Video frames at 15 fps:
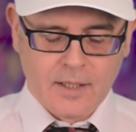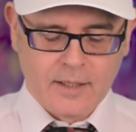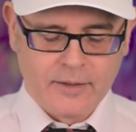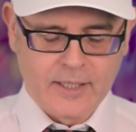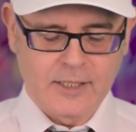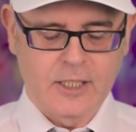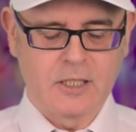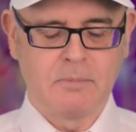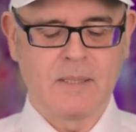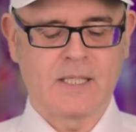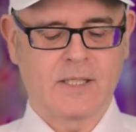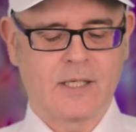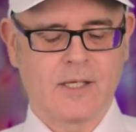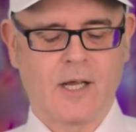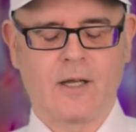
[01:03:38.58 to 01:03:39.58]
This is
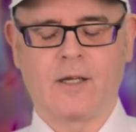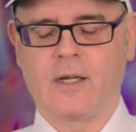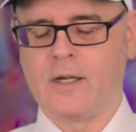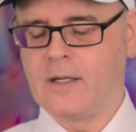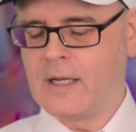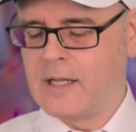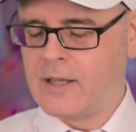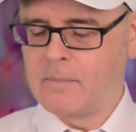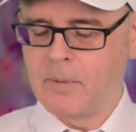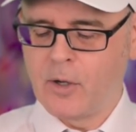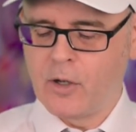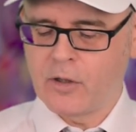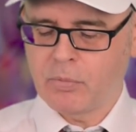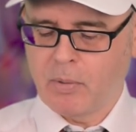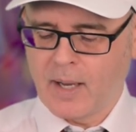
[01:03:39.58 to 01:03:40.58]
Mr. Duncan in the
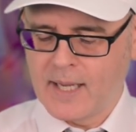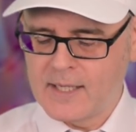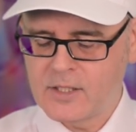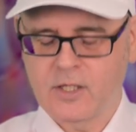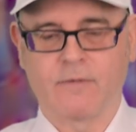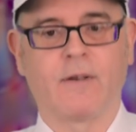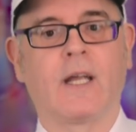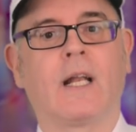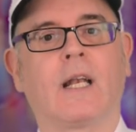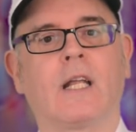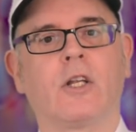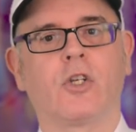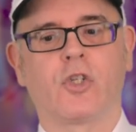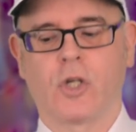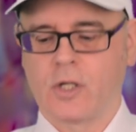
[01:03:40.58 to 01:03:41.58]
birthplace of
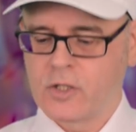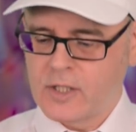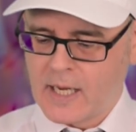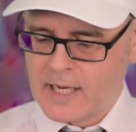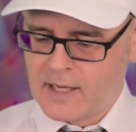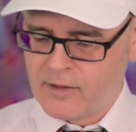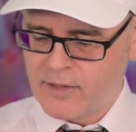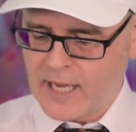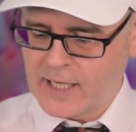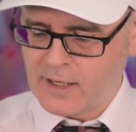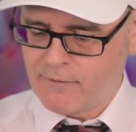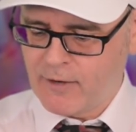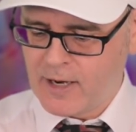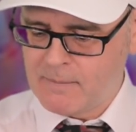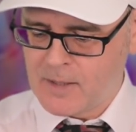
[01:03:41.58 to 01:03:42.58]
English saying thank
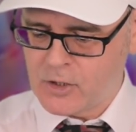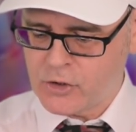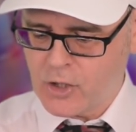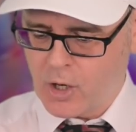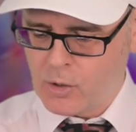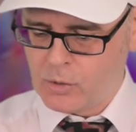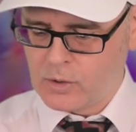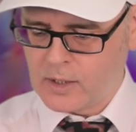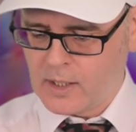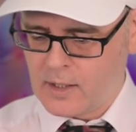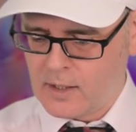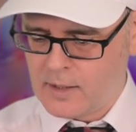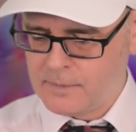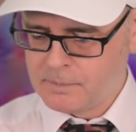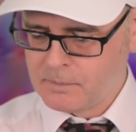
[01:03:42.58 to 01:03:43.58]
you very much,
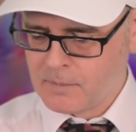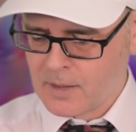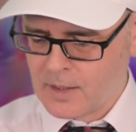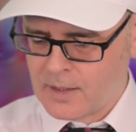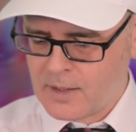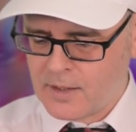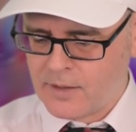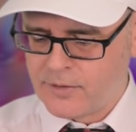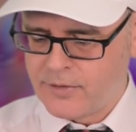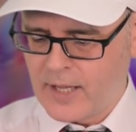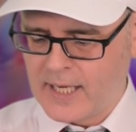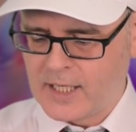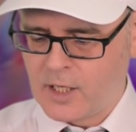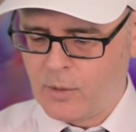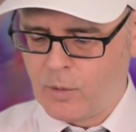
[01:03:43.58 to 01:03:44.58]
Olga.
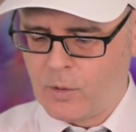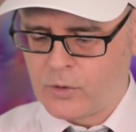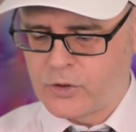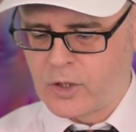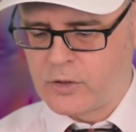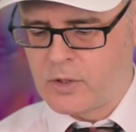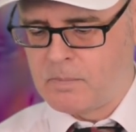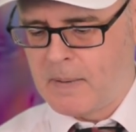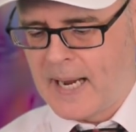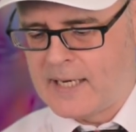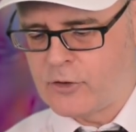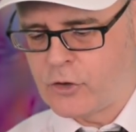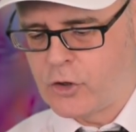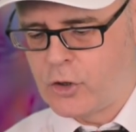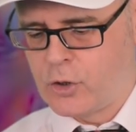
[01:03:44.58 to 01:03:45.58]
Thank you also to
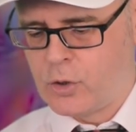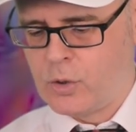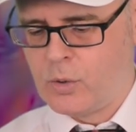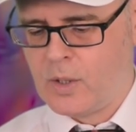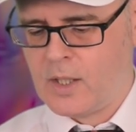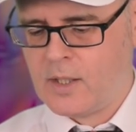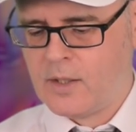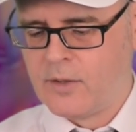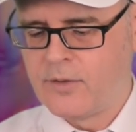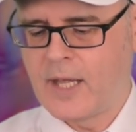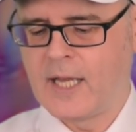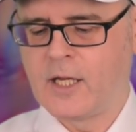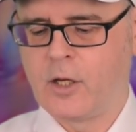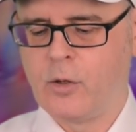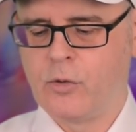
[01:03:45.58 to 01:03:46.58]
Pachu.
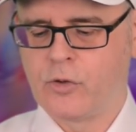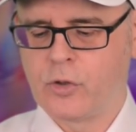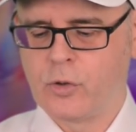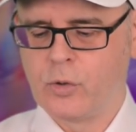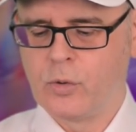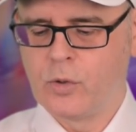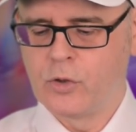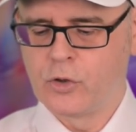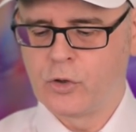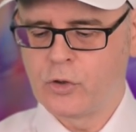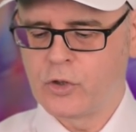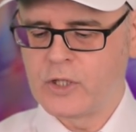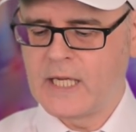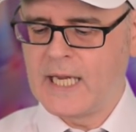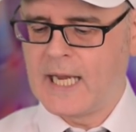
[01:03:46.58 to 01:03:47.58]
Thank you to
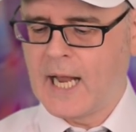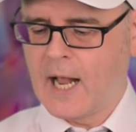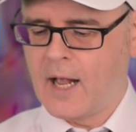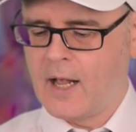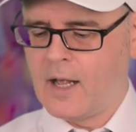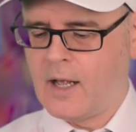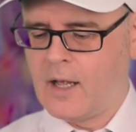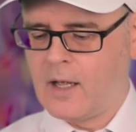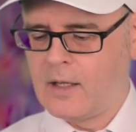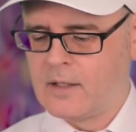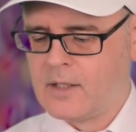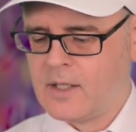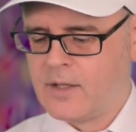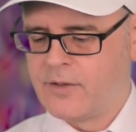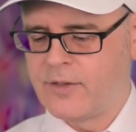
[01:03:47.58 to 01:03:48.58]
Zuzika.
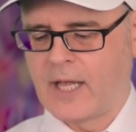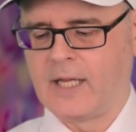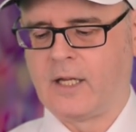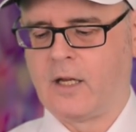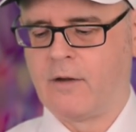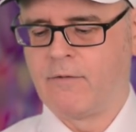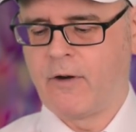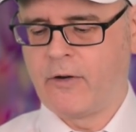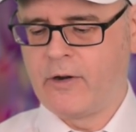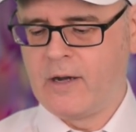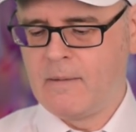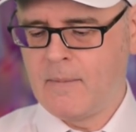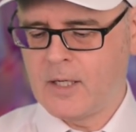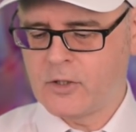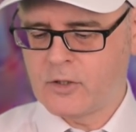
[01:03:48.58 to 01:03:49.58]
Thank you
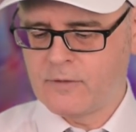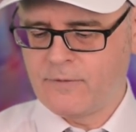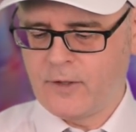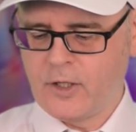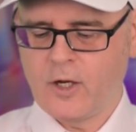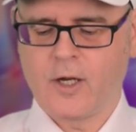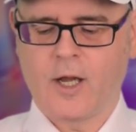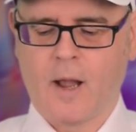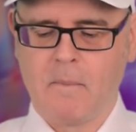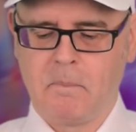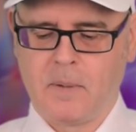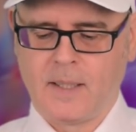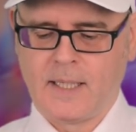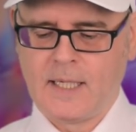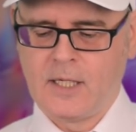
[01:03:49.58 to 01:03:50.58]
very much for your
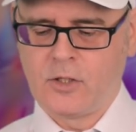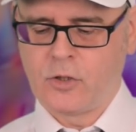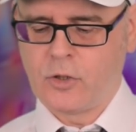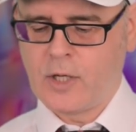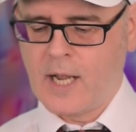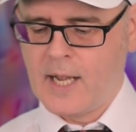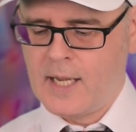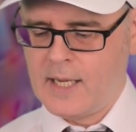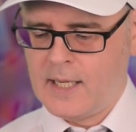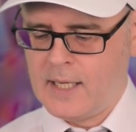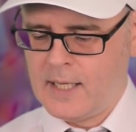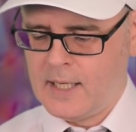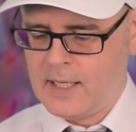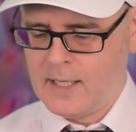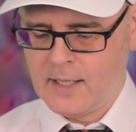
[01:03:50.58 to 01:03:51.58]
company
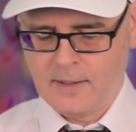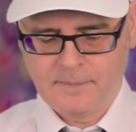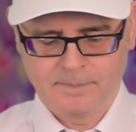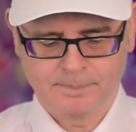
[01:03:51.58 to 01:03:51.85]
today.